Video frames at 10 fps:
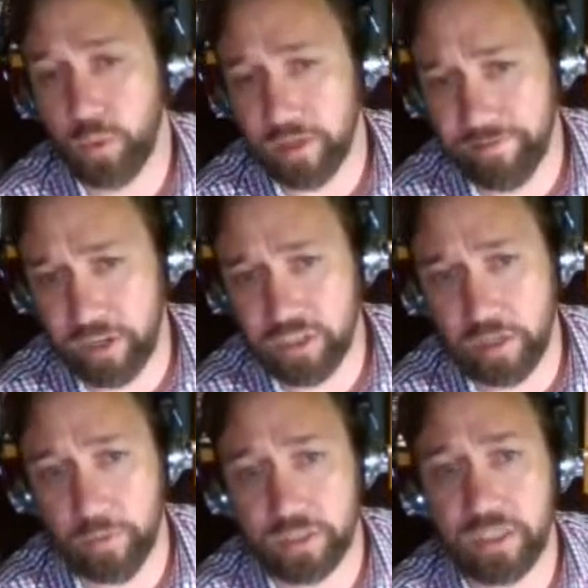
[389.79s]
First
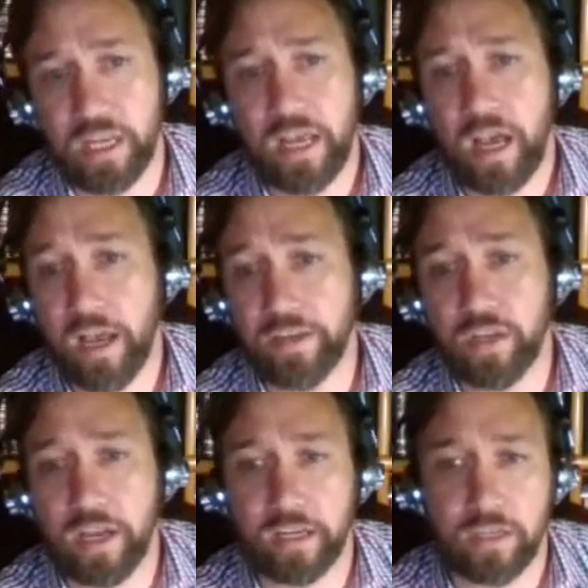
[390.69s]
time was
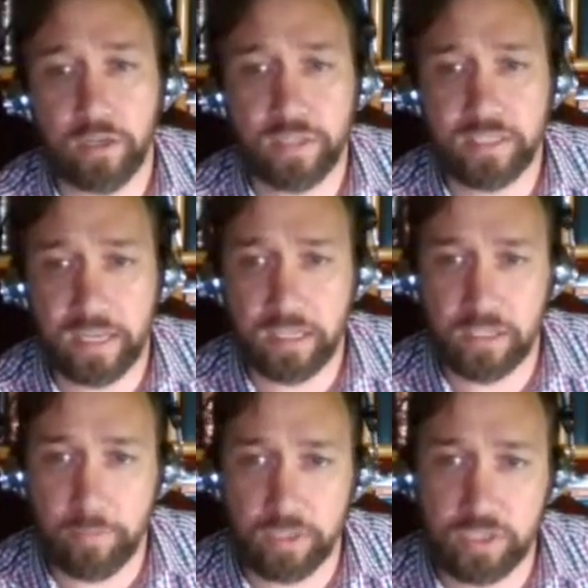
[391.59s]
undiagnosed. The second
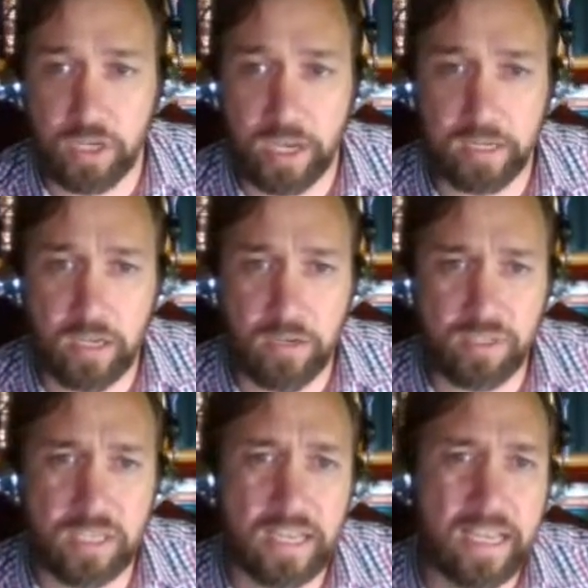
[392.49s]
time was diagnosed.